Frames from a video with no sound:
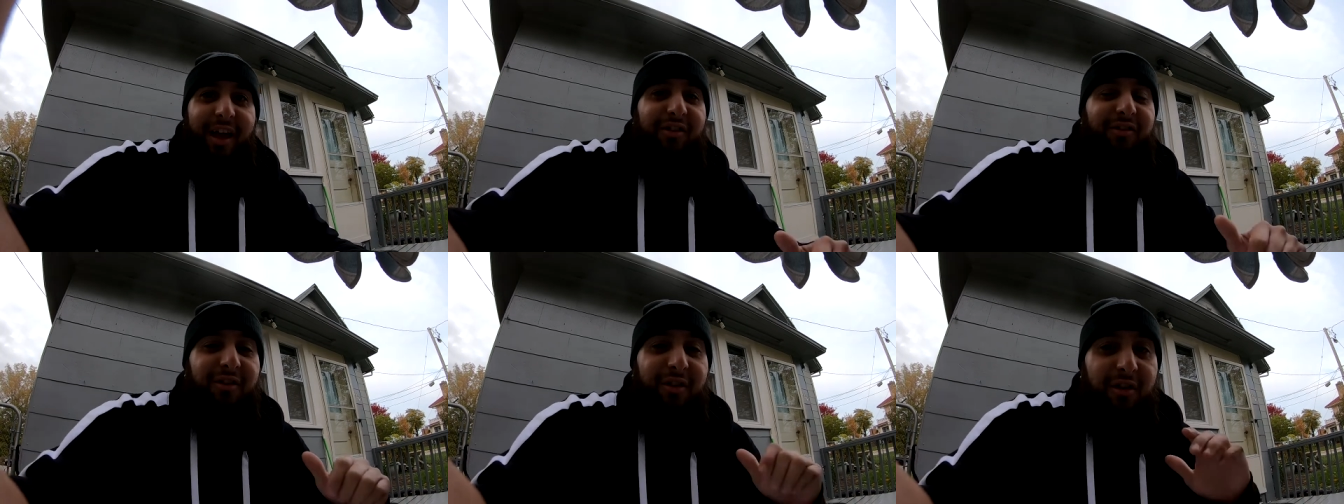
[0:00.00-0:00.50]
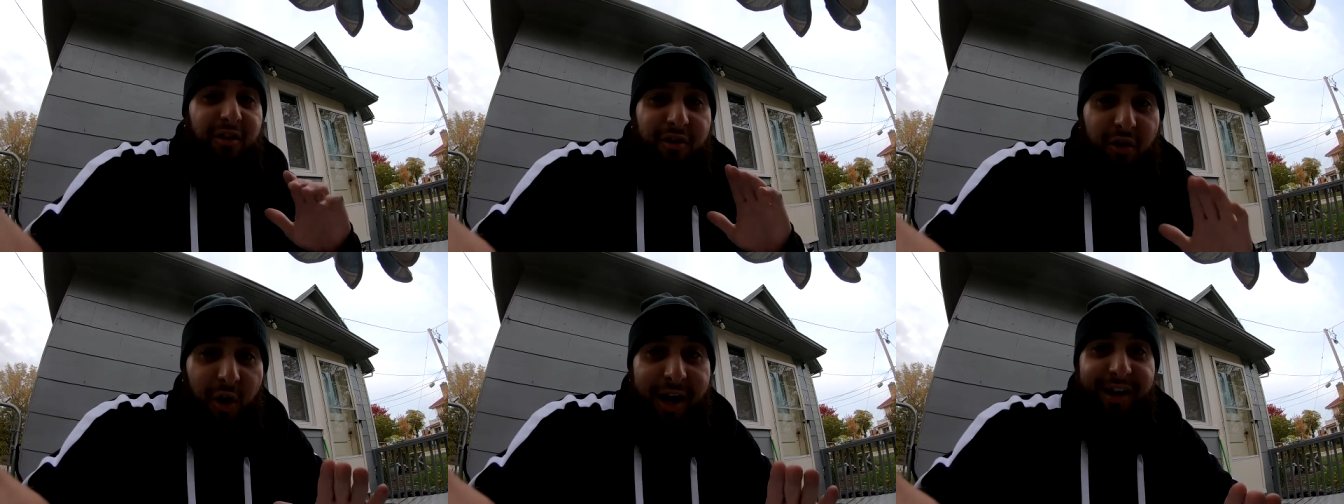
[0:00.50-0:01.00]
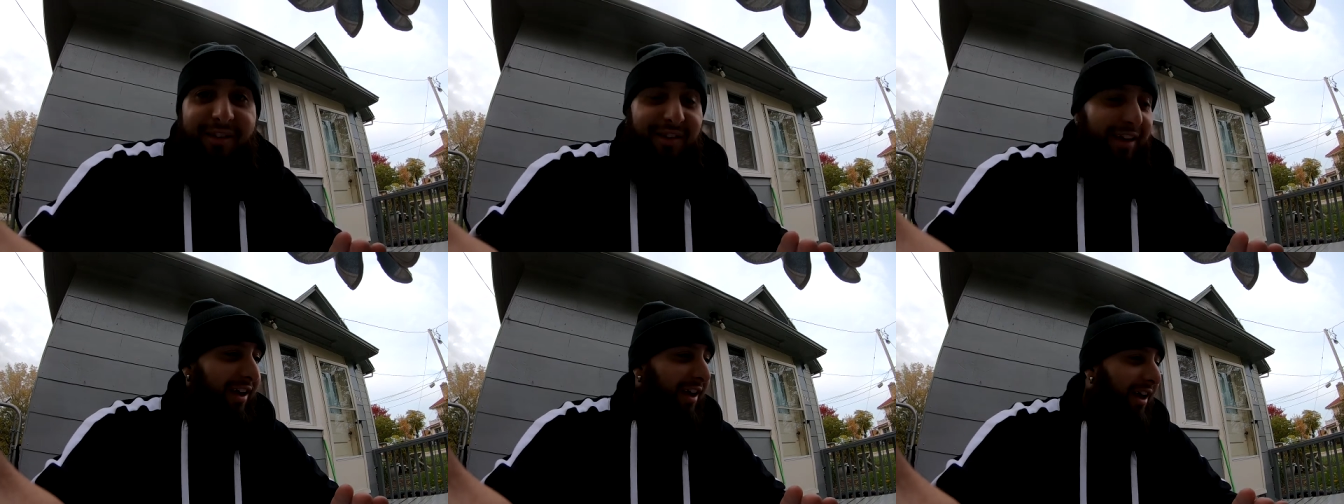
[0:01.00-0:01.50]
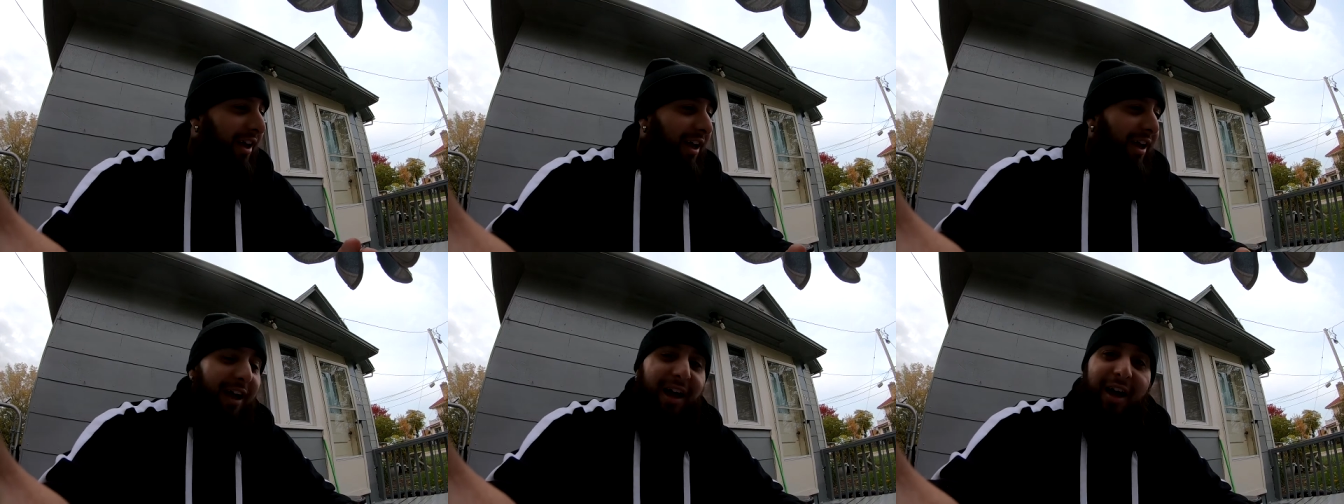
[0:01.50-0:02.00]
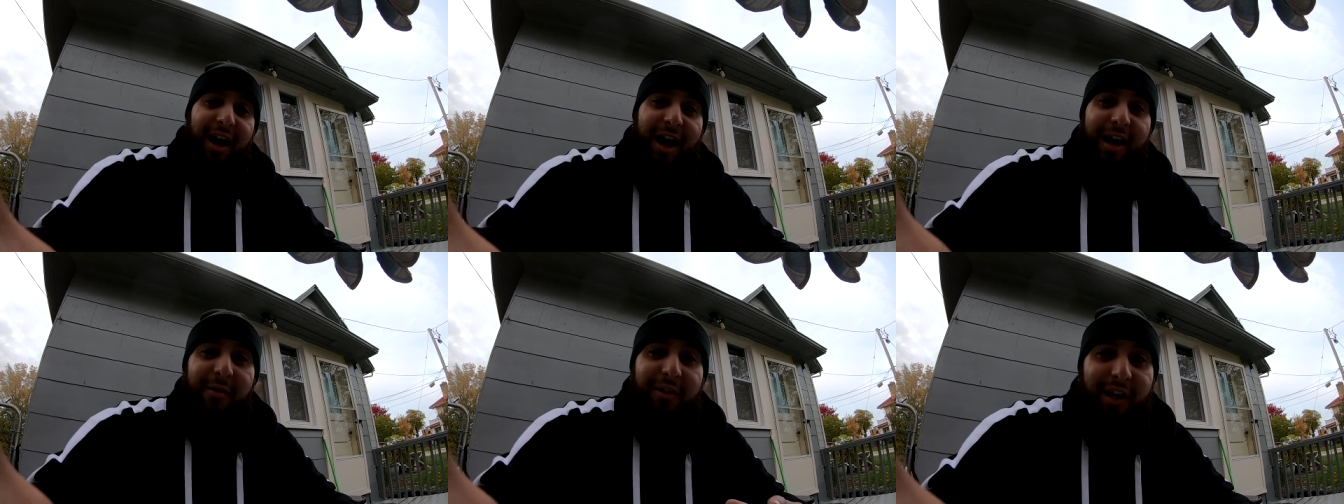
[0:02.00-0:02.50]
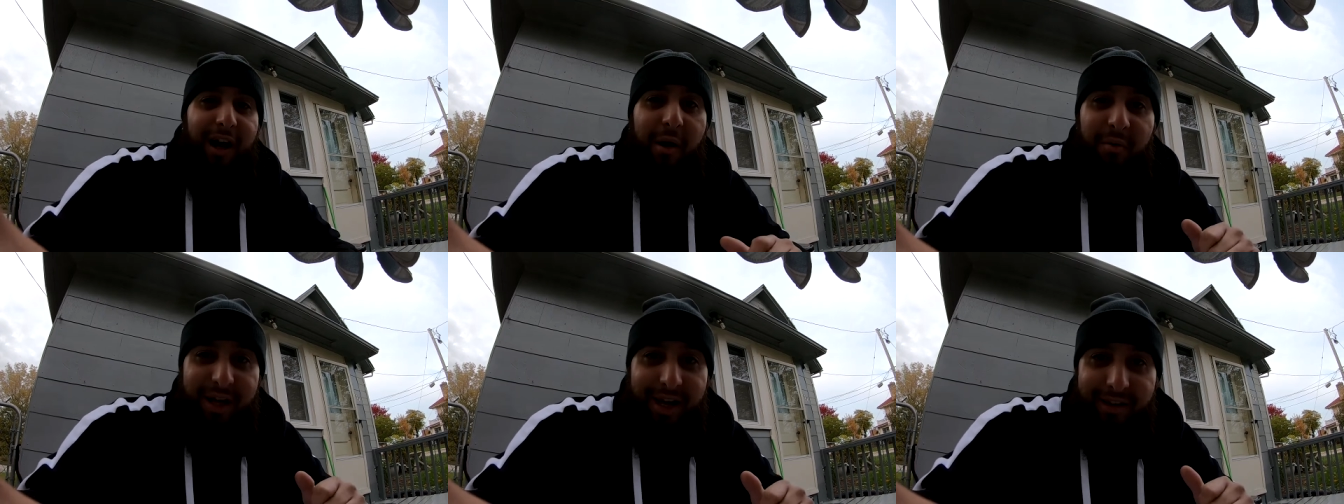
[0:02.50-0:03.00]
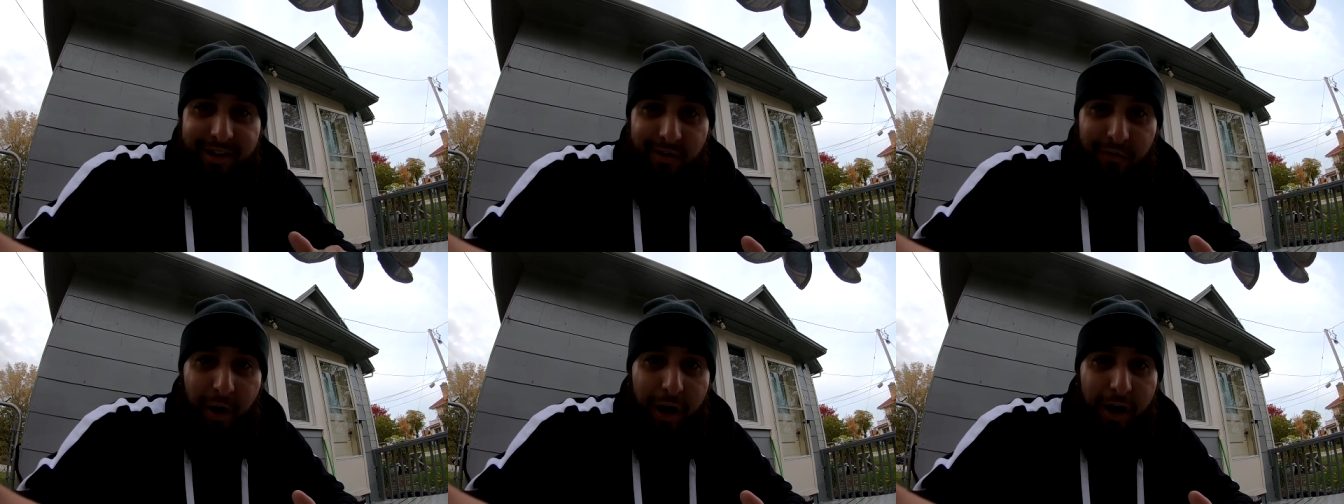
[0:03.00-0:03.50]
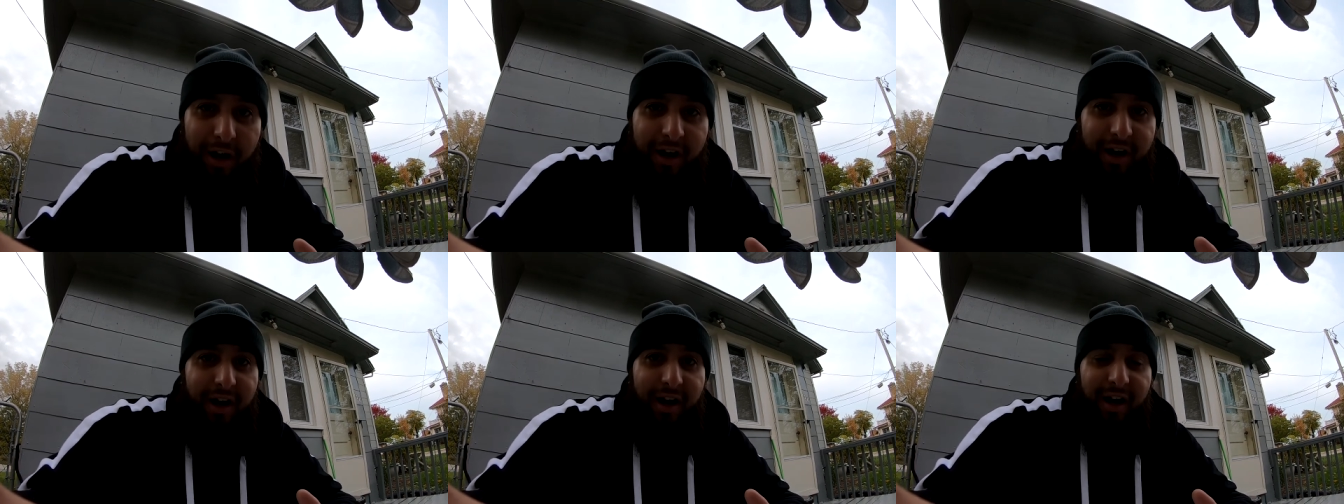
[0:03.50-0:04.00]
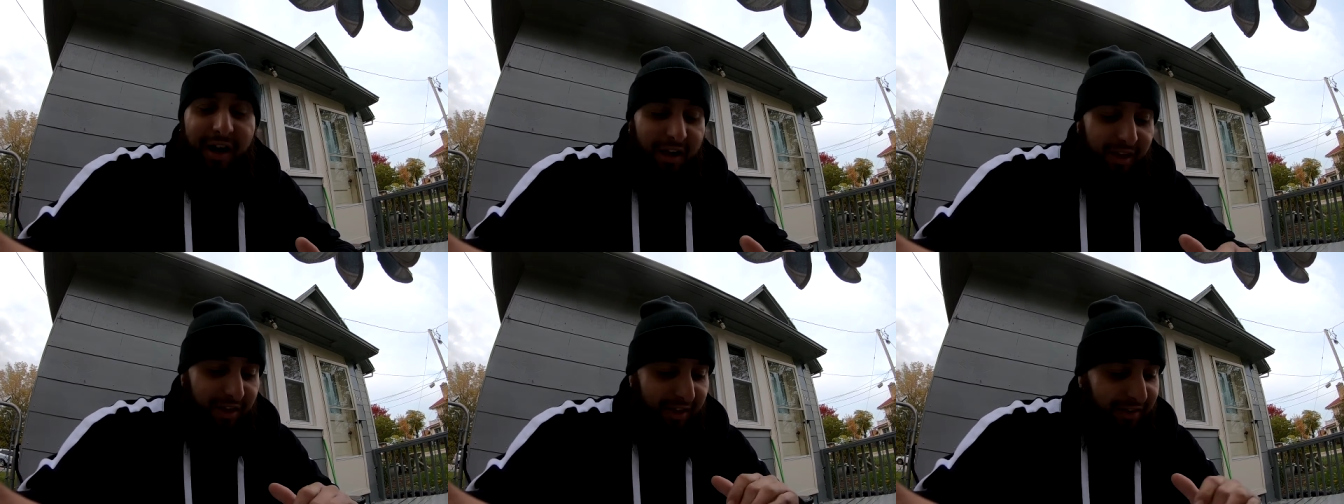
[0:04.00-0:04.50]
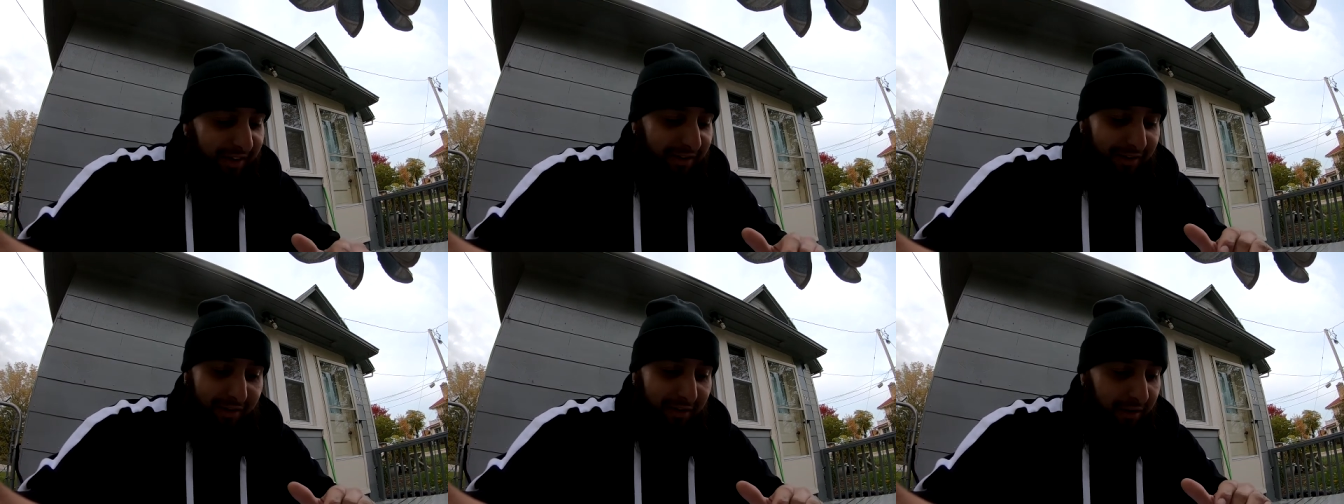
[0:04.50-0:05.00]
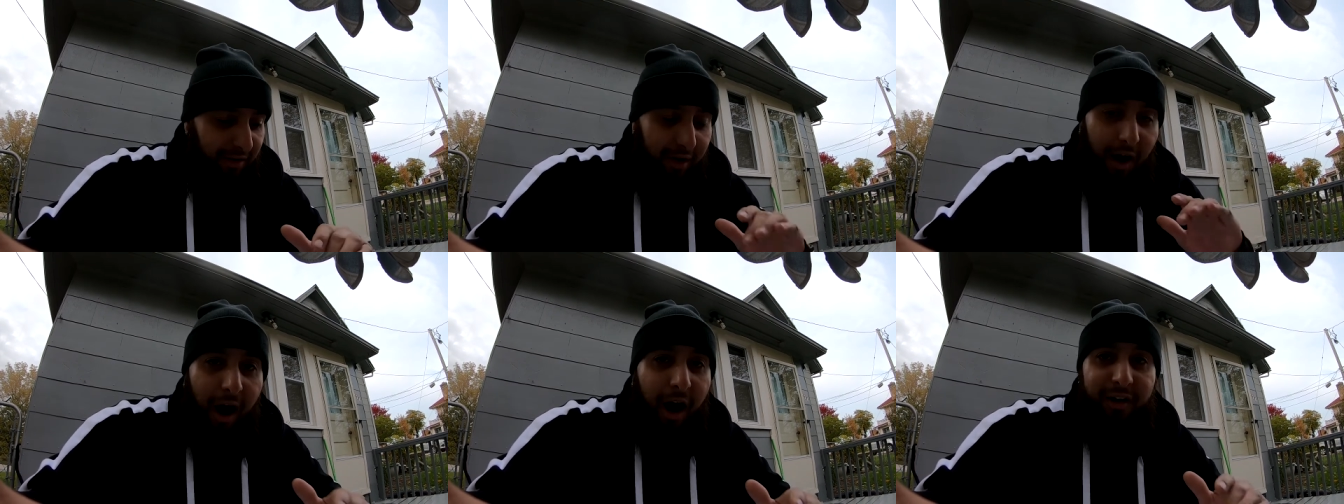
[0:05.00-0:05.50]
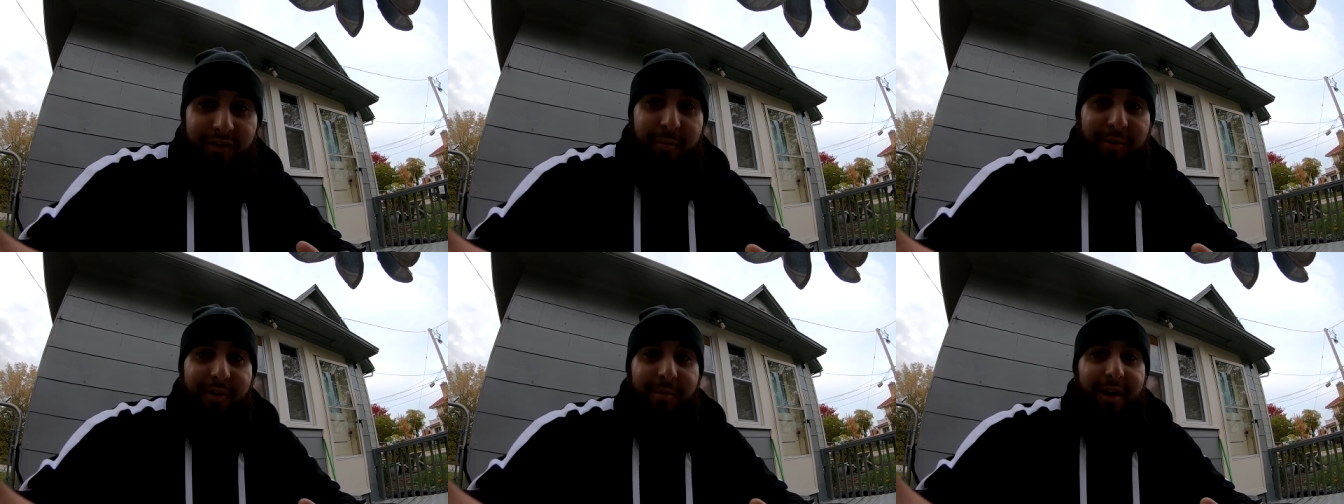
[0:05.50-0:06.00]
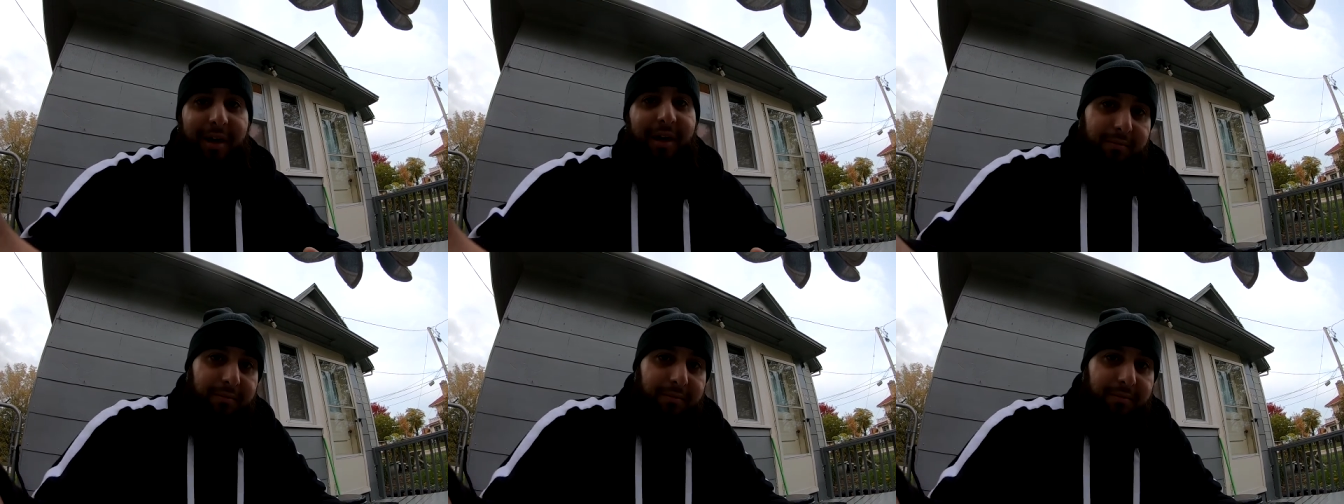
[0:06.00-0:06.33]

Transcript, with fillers: That's crazy. I never thought I would get this far. This is awesome to me.